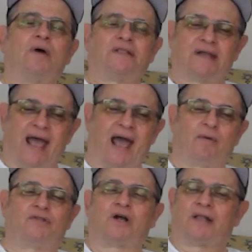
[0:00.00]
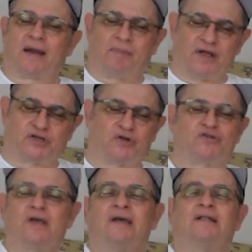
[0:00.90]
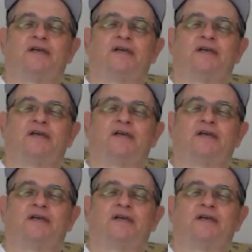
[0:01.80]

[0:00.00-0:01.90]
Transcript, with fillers: went to that. We took a lot of pictures.